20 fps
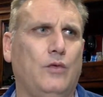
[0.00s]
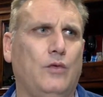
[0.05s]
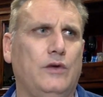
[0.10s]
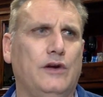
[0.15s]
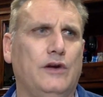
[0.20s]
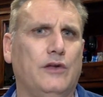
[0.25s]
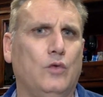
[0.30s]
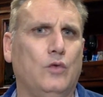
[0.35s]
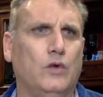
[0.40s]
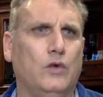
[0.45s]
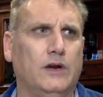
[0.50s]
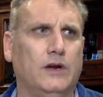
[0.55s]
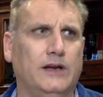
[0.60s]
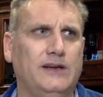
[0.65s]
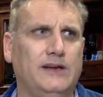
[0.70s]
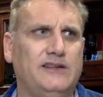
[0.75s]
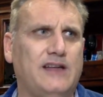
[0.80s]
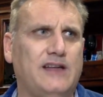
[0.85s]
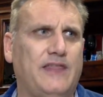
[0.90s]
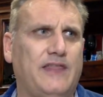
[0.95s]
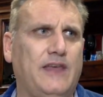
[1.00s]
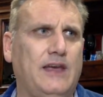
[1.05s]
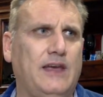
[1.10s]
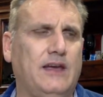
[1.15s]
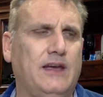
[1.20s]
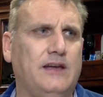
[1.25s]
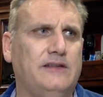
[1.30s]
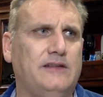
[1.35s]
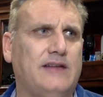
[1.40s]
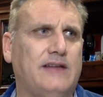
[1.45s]
Near the Woodlands, I
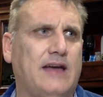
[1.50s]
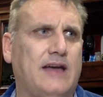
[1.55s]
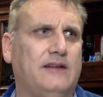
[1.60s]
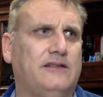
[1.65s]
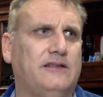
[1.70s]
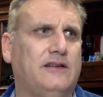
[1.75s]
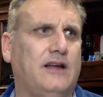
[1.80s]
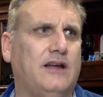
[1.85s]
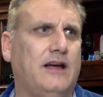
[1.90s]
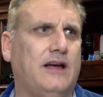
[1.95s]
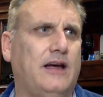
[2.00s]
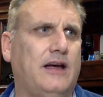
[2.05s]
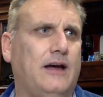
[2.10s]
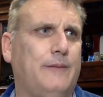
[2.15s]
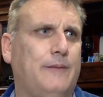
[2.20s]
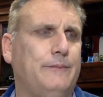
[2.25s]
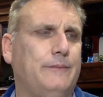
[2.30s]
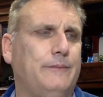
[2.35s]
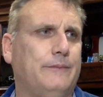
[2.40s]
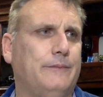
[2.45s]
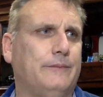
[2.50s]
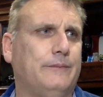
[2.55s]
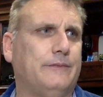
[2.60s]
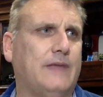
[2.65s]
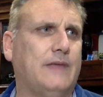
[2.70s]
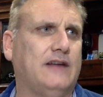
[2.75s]
think. That's kind